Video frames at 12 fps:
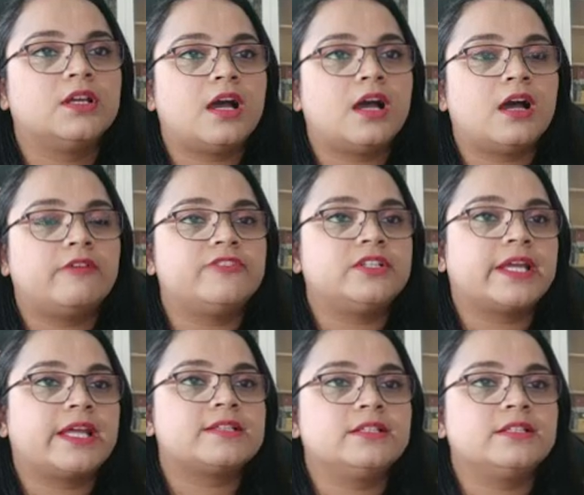After
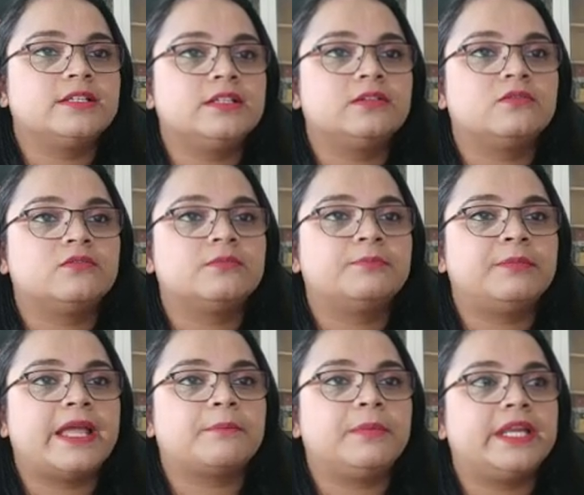castling,
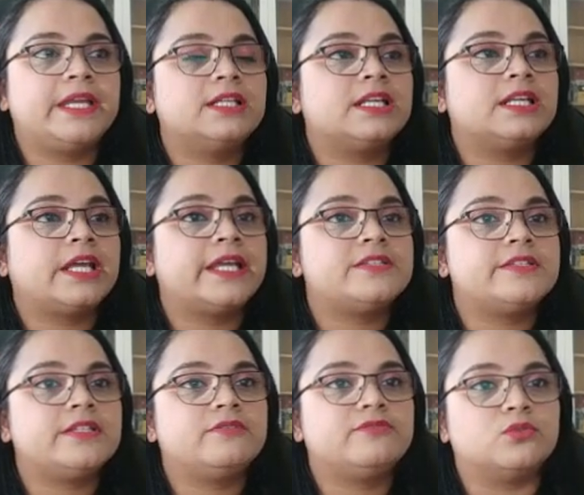black played knight
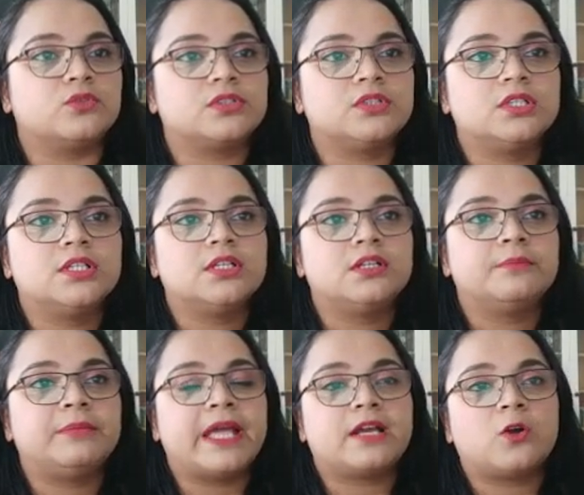c4.
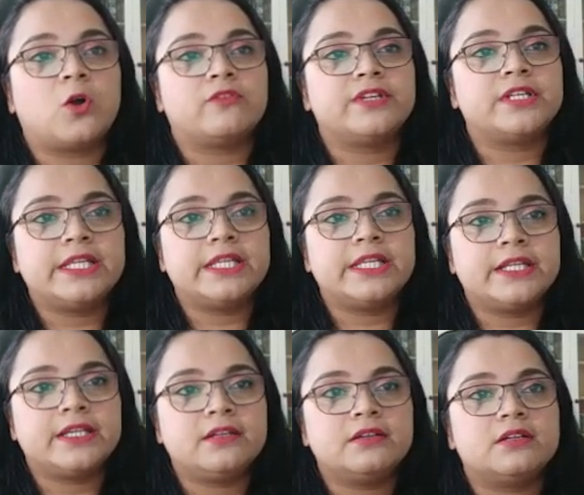Black
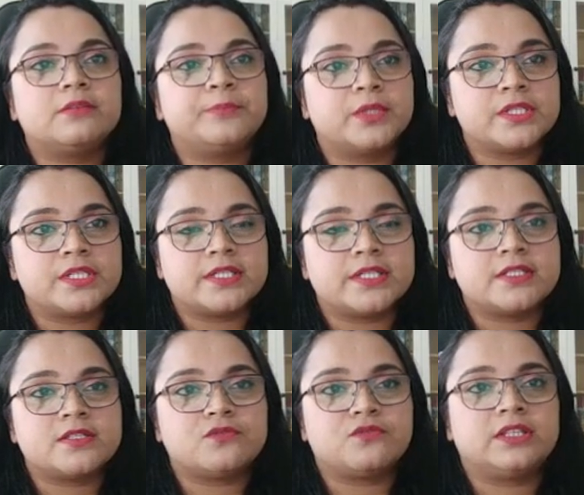confidently
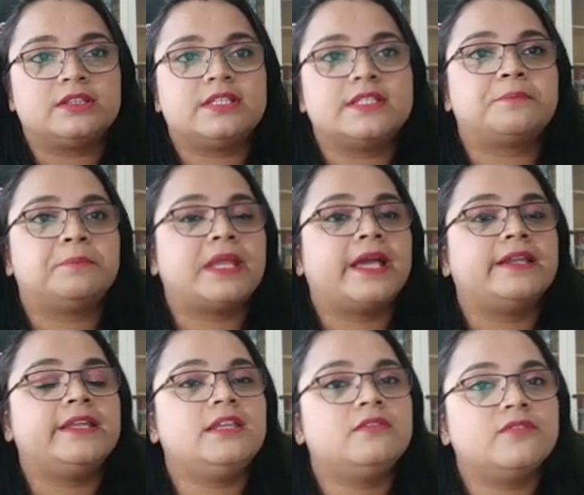persists with this
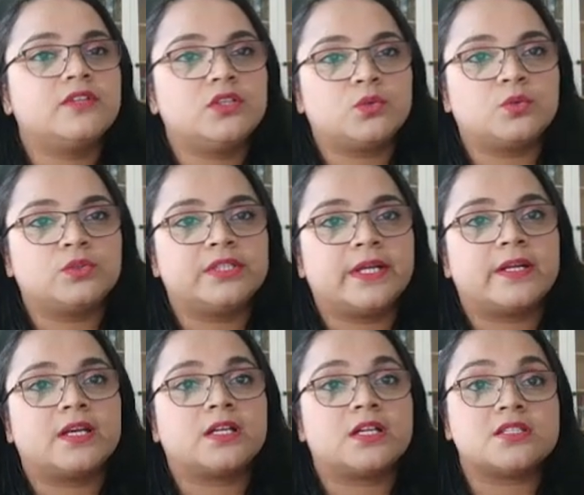plan even though there
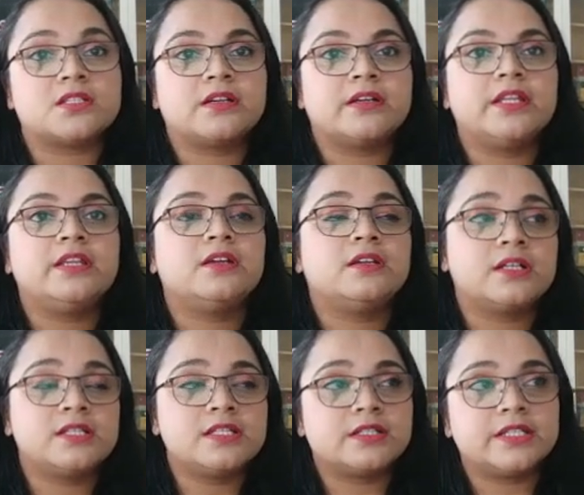are
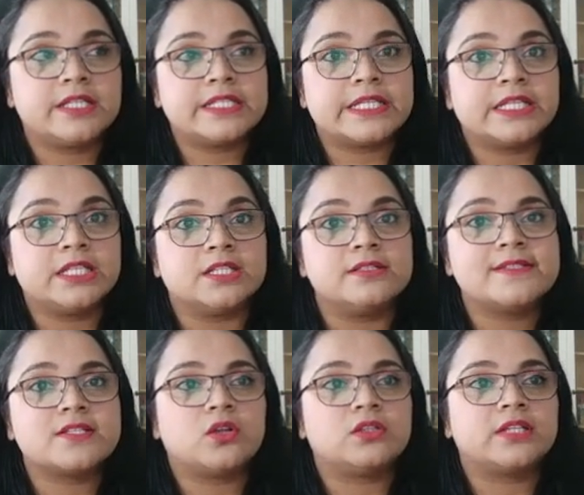concerning
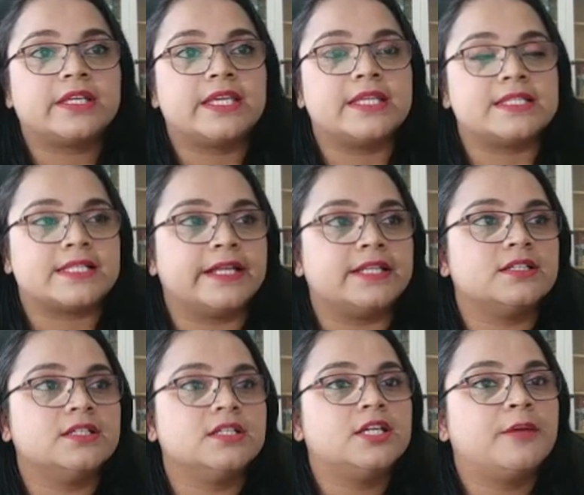signals on the king side.
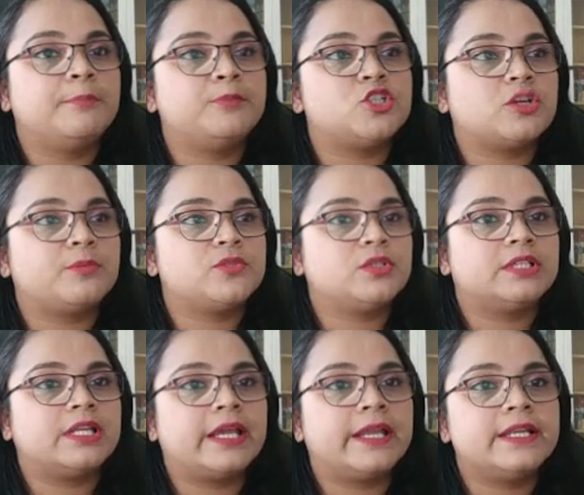Bishop took
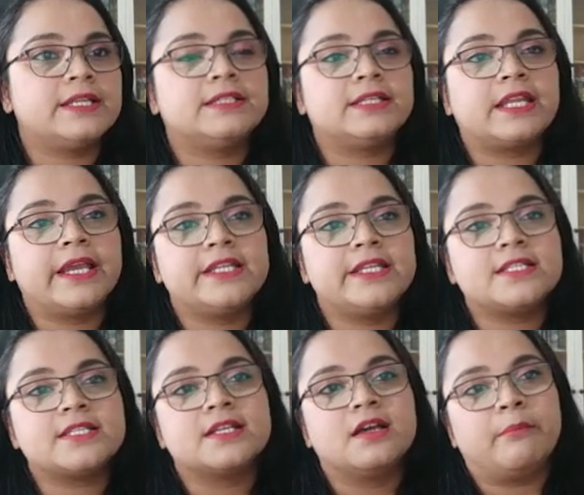the knight. The knight
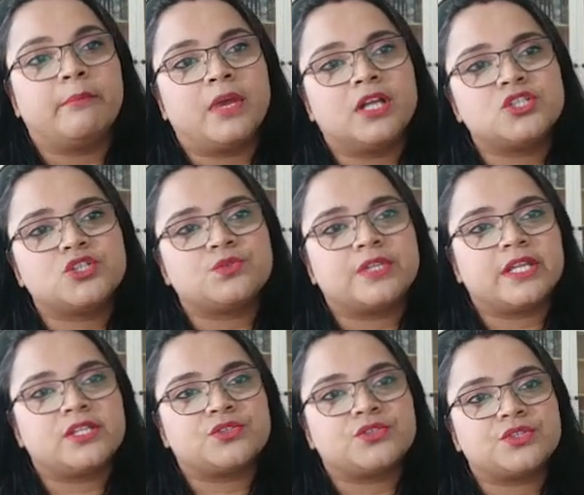is much too
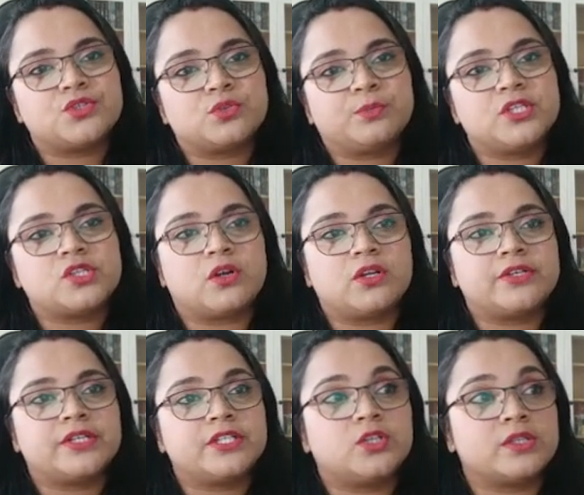dangerous to be
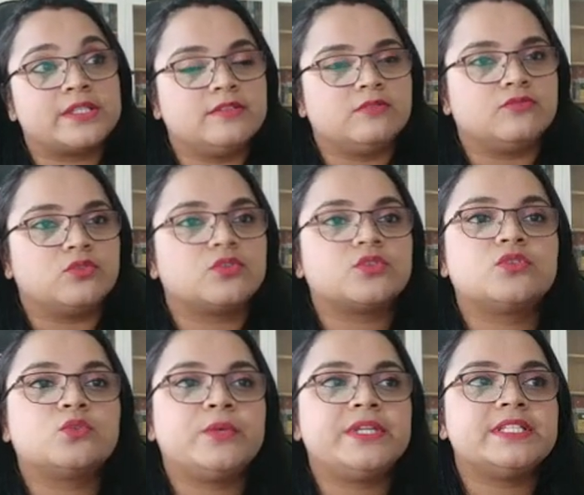tolerated on c4.
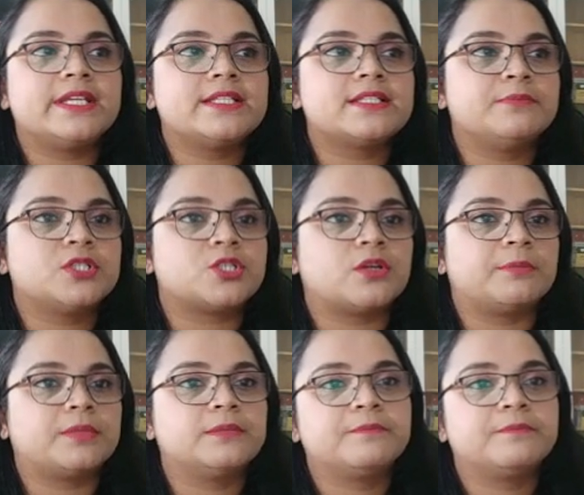Queen takes bishop.
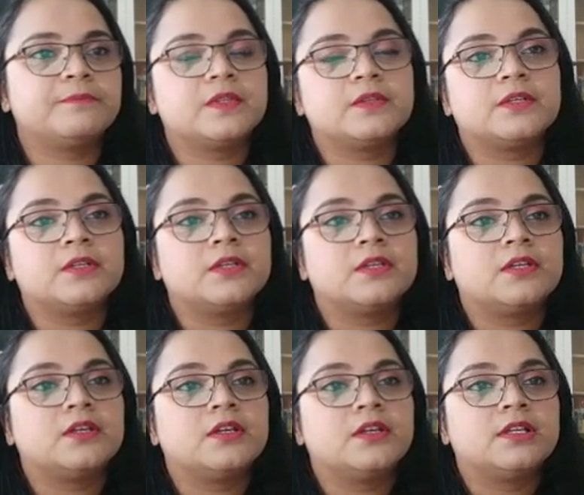
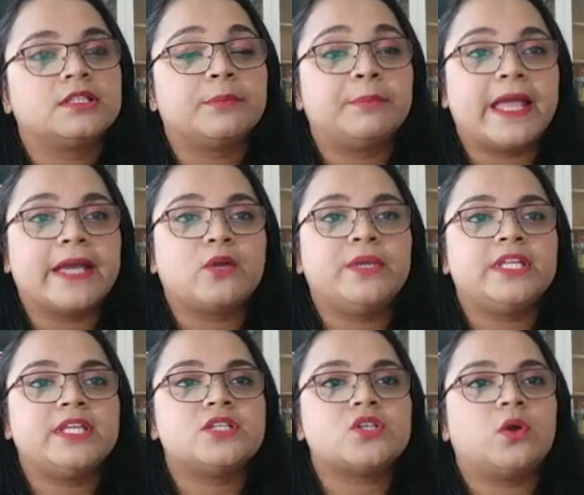The black
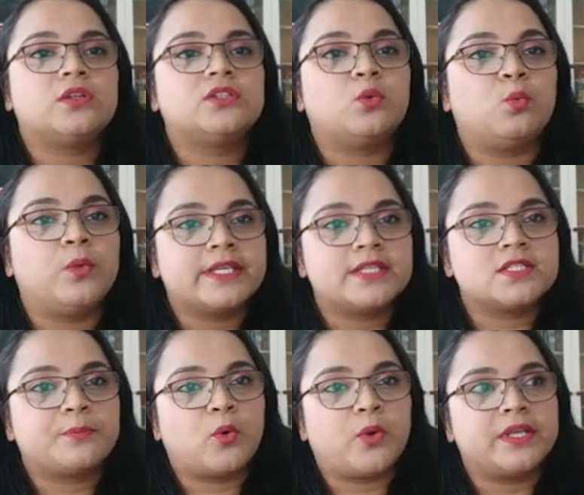queen is on the
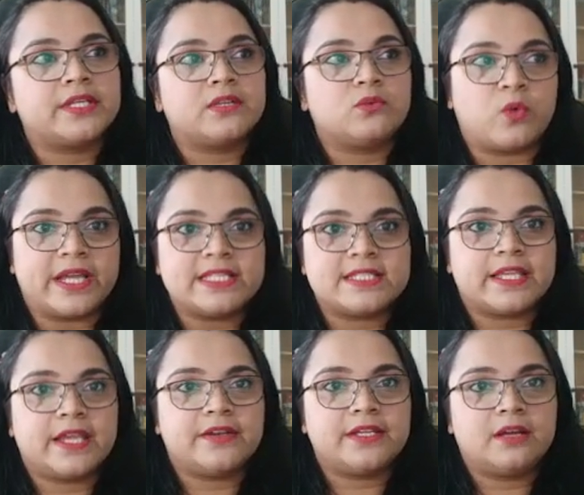weakest point in white's
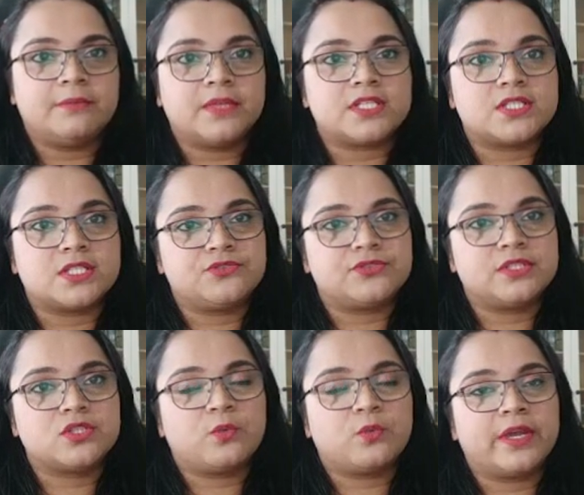area, a central
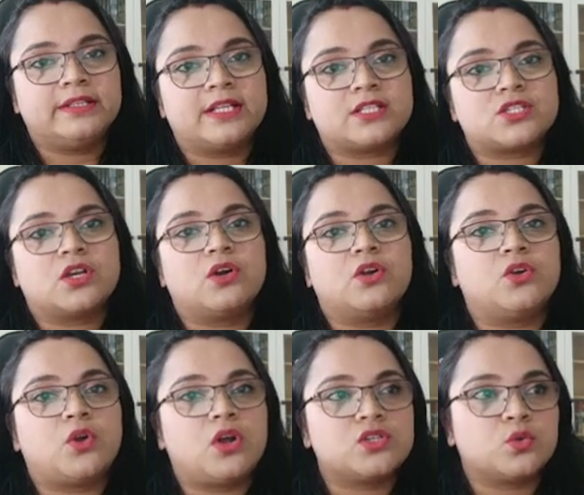square that's
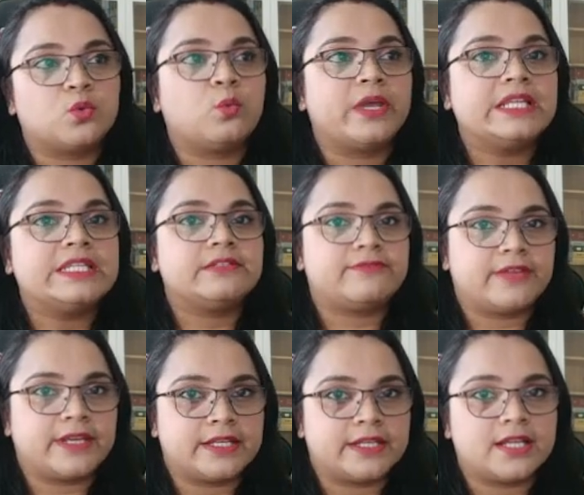not well
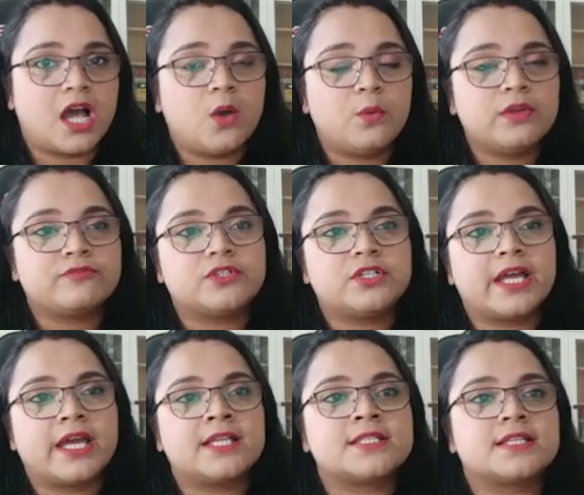defended. However,
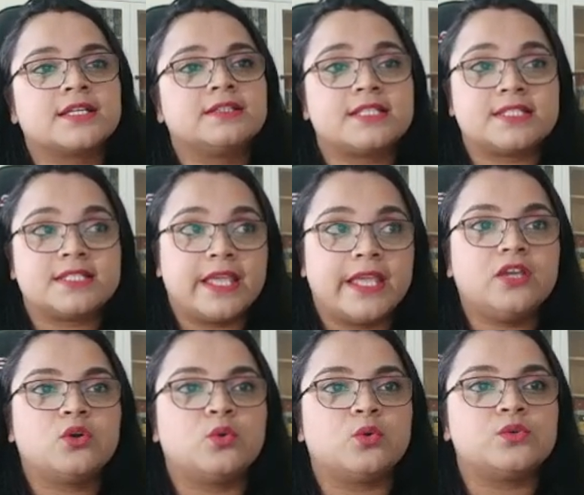as the
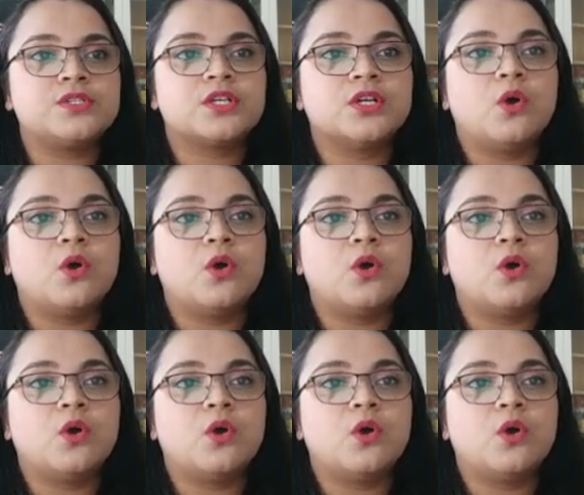saying goes,